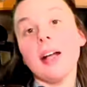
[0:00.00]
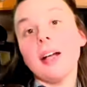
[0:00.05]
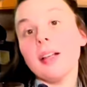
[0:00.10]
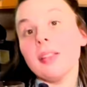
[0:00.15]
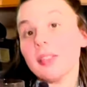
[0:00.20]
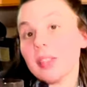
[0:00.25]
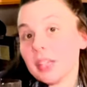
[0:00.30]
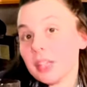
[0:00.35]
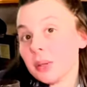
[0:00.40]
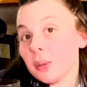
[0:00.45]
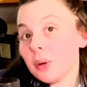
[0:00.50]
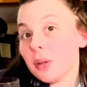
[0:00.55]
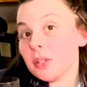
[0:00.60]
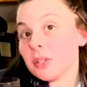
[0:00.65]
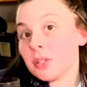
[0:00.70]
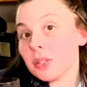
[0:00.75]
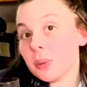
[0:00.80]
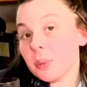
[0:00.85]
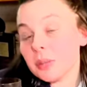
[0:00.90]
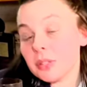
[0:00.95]
Thank you all
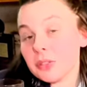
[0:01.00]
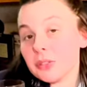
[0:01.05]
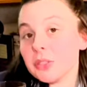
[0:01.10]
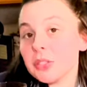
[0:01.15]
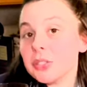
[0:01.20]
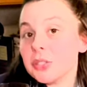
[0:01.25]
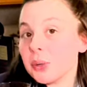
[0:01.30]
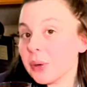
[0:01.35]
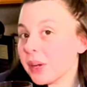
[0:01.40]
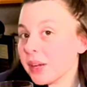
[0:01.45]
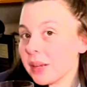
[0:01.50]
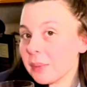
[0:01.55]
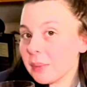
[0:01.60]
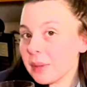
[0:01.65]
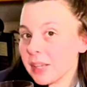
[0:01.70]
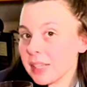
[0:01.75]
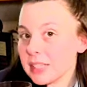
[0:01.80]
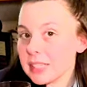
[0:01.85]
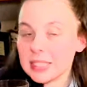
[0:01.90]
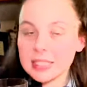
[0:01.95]
so much for joining
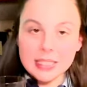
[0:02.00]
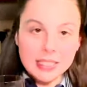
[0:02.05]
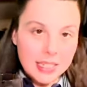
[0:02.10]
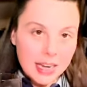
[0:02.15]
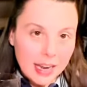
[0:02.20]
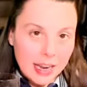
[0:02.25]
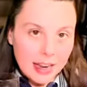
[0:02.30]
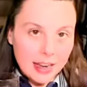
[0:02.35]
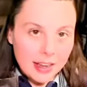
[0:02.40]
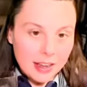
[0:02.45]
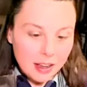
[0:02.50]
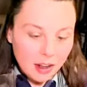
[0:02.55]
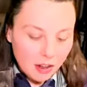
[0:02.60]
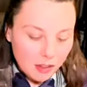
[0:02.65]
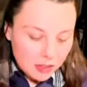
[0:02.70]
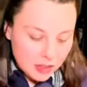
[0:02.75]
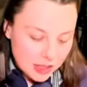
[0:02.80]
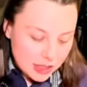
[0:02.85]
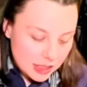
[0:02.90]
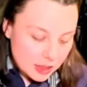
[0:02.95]
me today
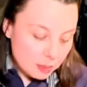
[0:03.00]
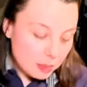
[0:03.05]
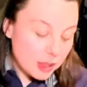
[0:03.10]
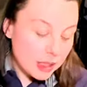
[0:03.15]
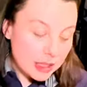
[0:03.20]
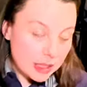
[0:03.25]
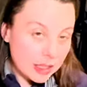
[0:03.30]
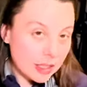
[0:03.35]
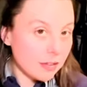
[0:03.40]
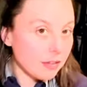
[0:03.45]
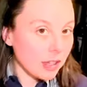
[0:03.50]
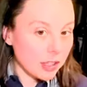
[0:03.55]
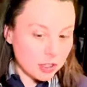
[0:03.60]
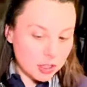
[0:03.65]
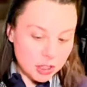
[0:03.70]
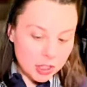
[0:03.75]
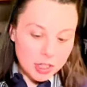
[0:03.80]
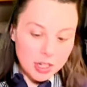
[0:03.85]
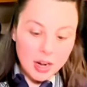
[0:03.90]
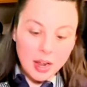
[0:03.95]
on this pizza
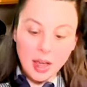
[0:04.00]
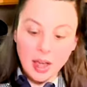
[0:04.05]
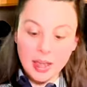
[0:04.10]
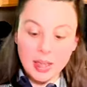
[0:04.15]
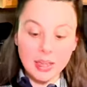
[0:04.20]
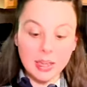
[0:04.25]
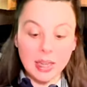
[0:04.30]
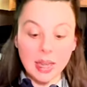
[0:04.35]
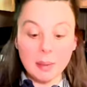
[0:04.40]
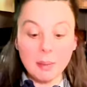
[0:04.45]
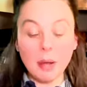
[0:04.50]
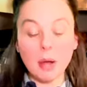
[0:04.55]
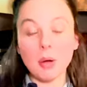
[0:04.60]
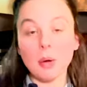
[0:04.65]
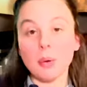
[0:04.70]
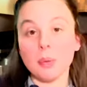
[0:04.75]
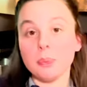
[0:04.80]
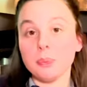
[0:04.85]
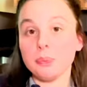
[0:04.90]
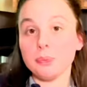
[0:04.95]
adventure. It came
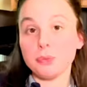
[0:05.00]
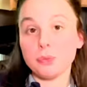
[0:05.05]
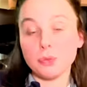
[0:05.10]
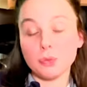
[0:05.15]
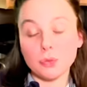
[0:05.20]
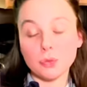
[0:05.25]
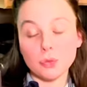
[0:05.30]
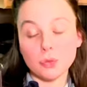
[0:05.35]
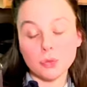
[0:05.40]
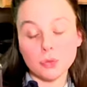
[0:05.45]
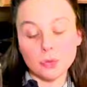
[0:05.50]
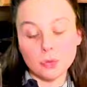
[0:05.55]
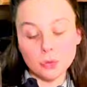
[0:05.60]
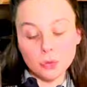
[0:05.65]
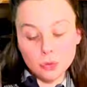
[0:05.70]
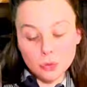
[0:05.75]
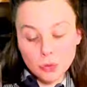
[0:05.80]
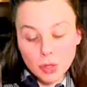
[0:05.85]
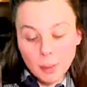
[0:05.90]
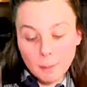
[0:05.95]
out
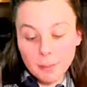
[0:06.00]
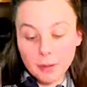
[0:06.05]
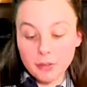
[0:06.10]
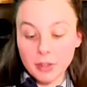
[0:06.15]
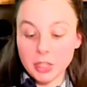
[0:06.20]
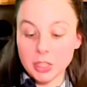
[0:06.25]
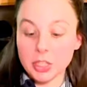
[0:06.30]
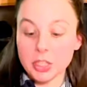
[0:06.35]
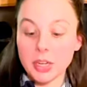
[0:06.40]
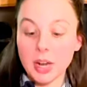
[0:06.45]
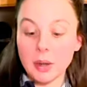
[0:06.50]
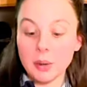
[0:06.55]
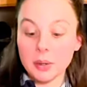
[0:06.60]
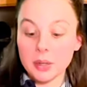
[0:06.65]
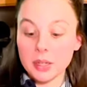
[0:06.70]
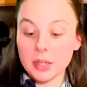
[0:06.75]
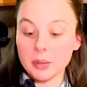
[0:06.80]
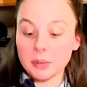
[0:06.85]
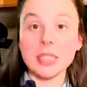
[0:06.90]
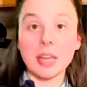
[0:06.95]
perfection. I
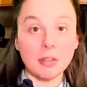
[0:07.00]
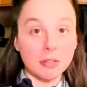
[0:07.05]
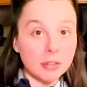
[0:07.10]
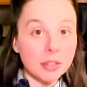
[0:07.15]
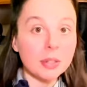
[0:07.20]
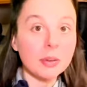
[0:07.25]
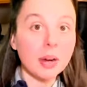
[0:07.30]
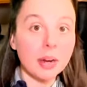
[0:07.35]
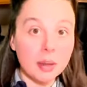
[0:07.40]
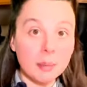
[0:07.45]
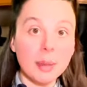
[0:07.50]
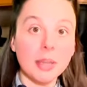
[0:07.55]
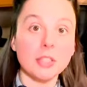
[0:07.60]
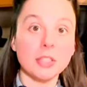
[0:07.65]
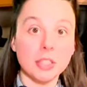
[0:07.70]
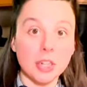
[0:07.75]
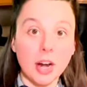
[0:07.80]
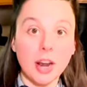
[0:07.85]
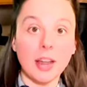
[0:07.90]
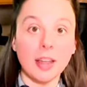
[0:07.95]
would definitely recommend
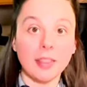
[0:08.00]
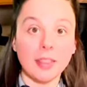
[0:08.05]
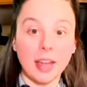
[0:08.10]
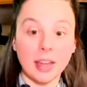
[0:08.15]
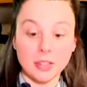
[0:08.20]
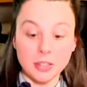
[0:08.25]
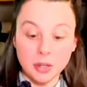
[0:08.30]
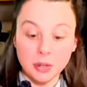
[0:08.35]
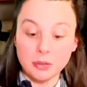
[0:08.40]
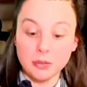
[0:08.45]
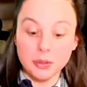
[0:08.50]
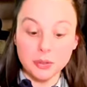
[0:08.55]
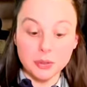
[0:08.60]
trying that tofu